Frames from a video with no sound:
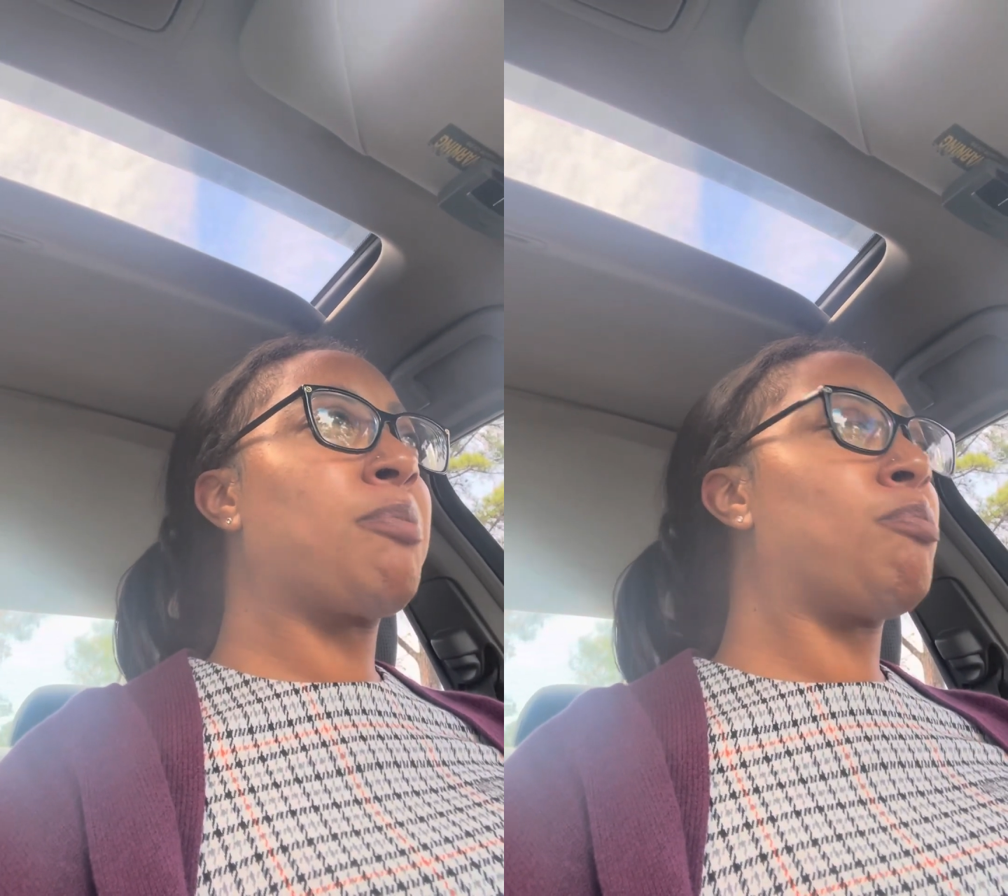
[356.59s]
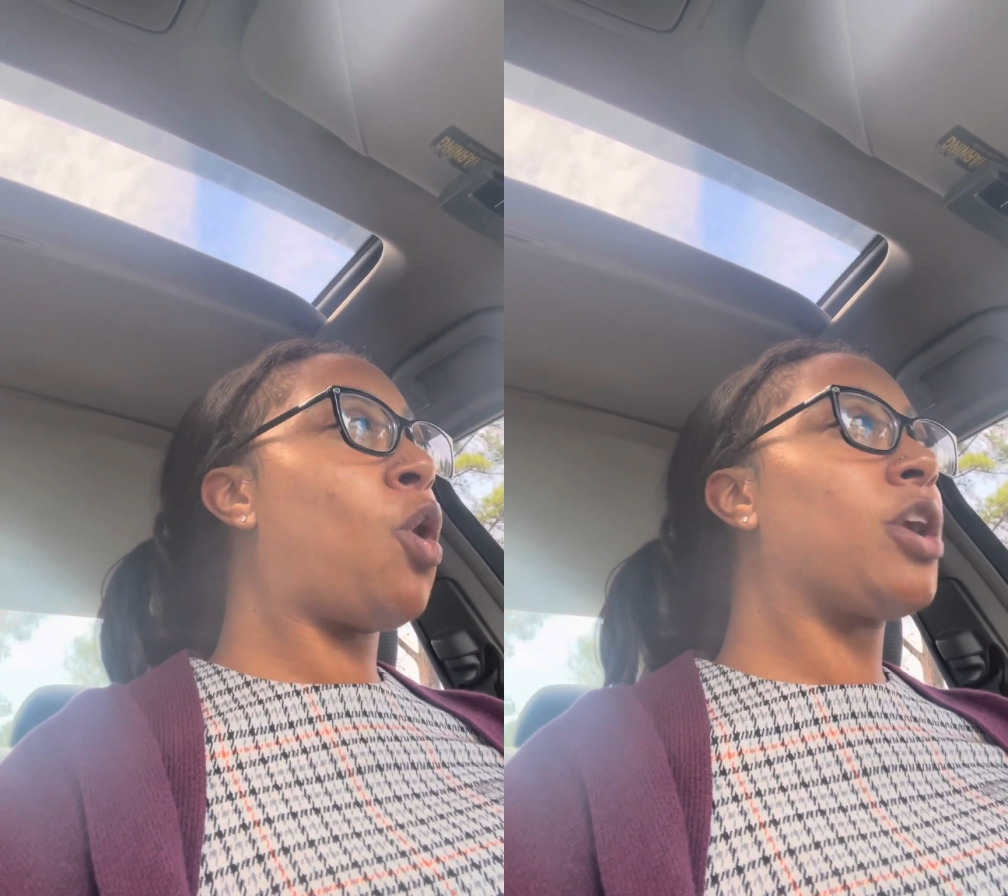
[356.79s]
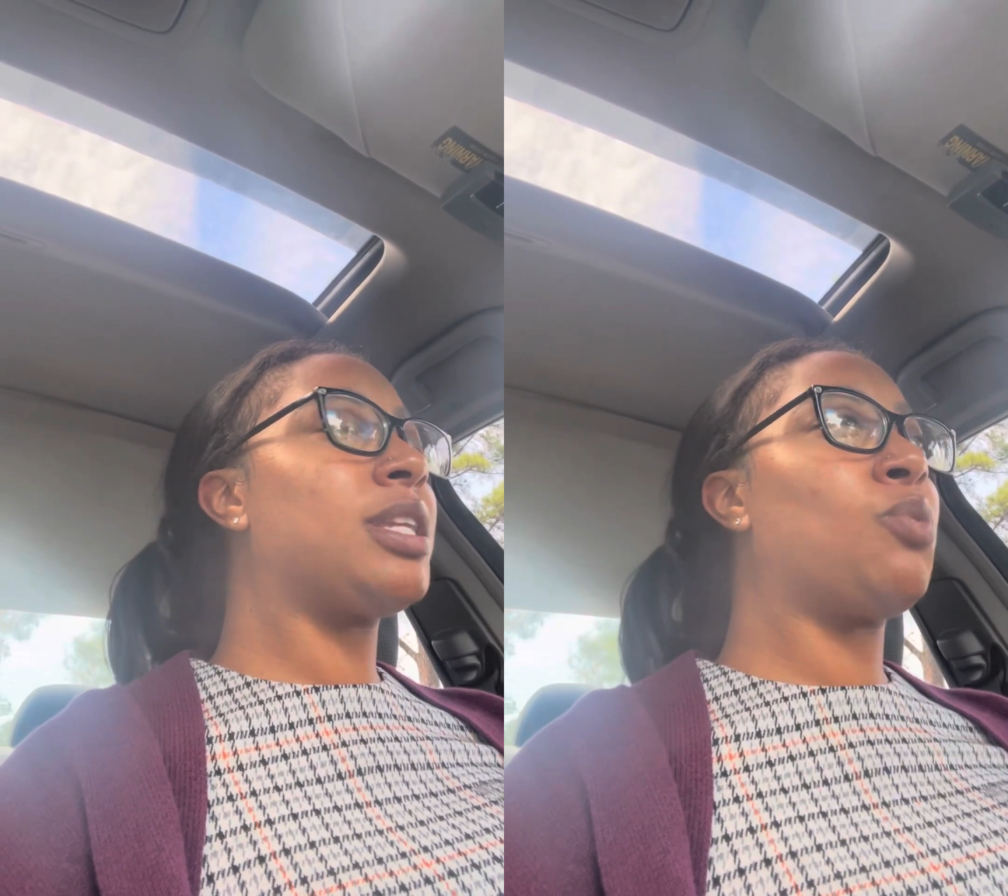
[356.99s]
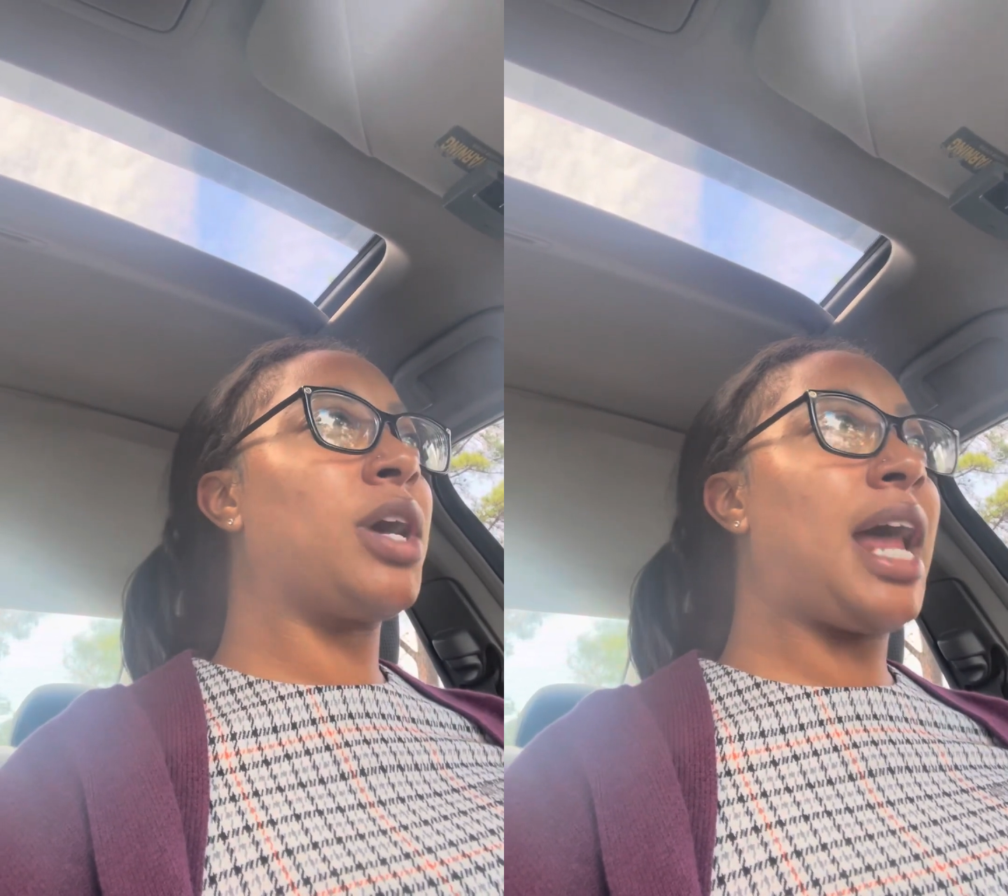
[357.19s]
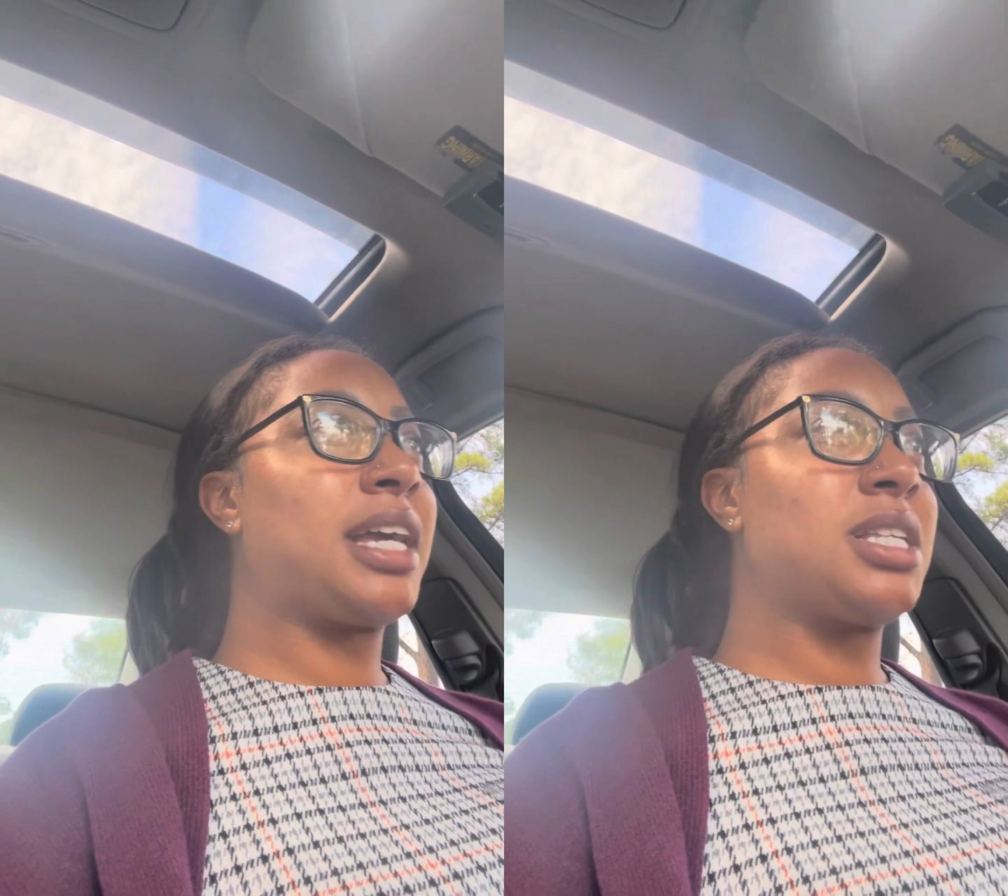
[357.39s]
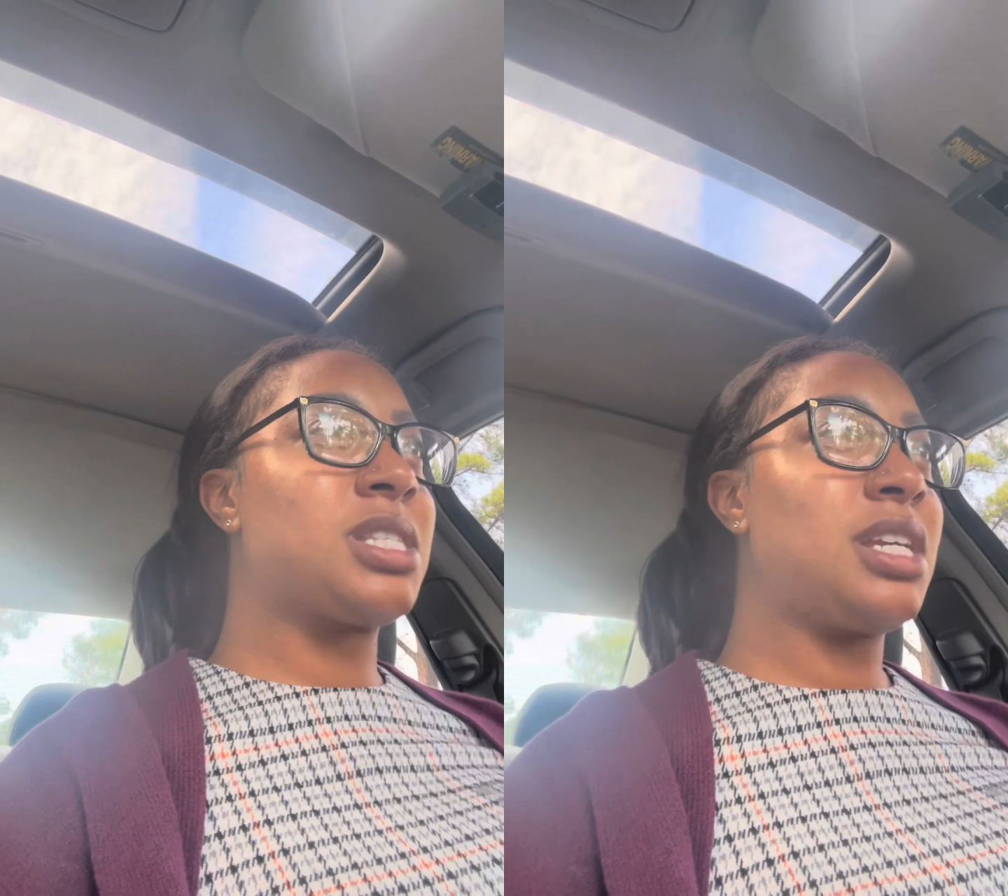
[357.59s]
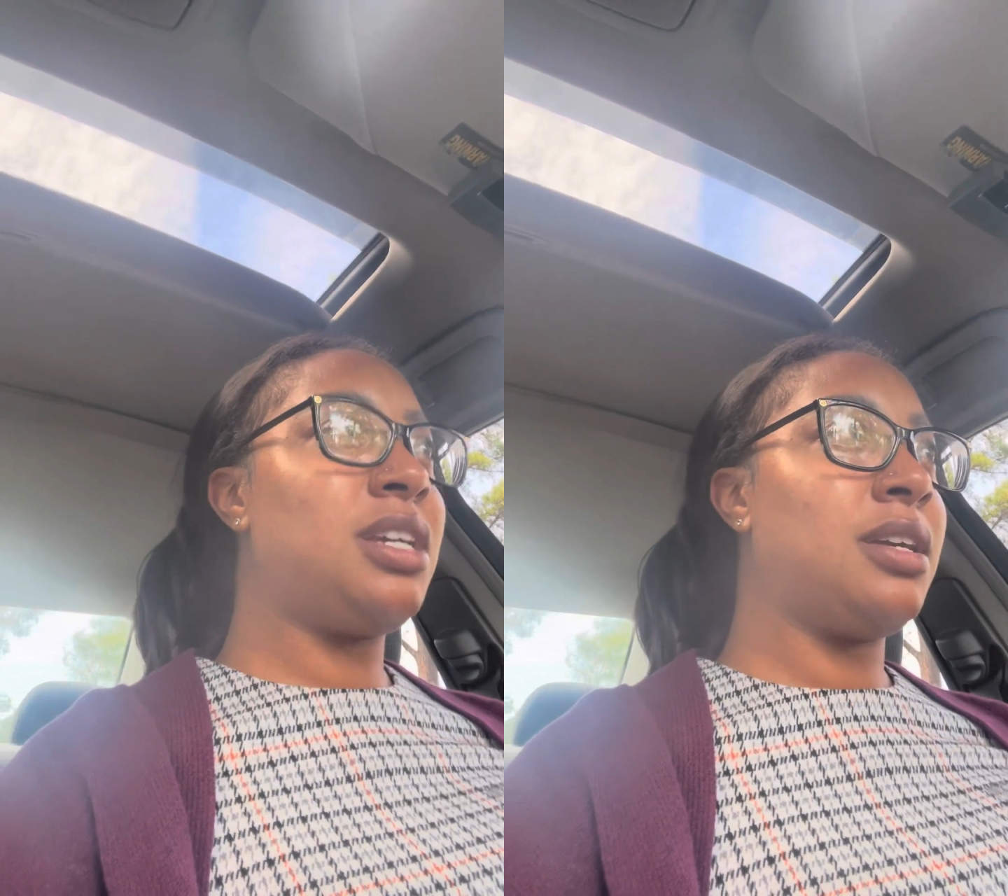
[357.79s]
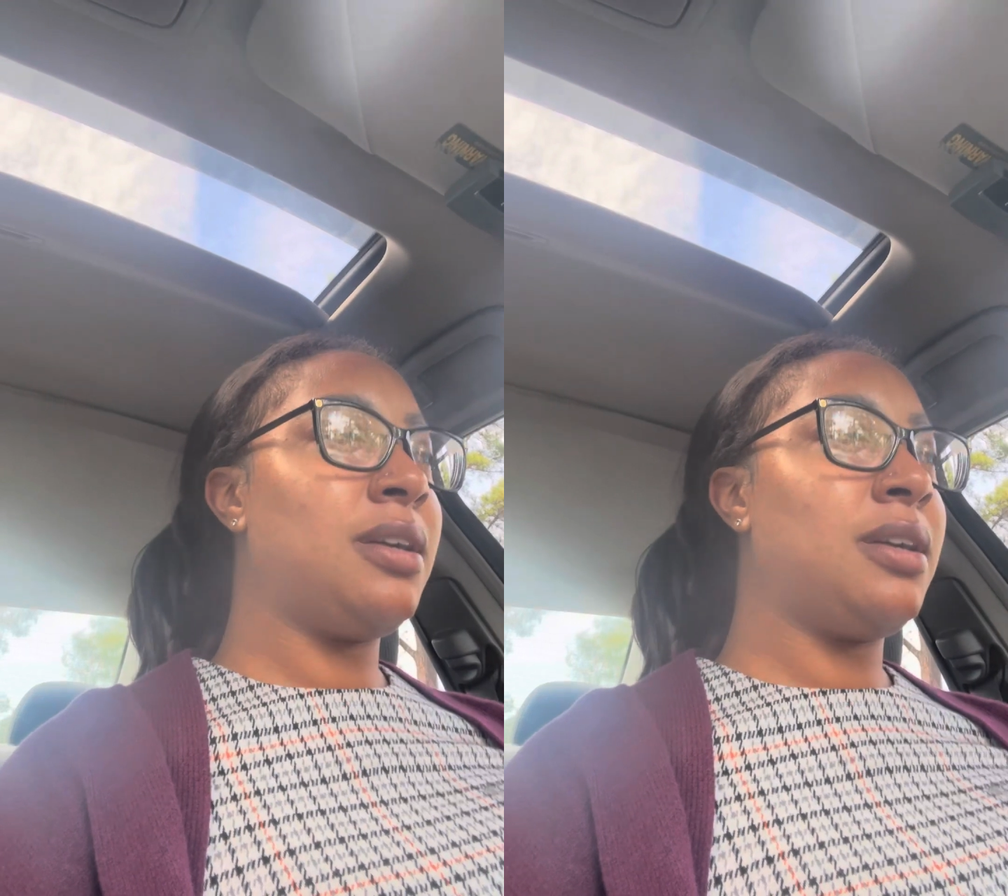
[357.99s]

more than what I can see.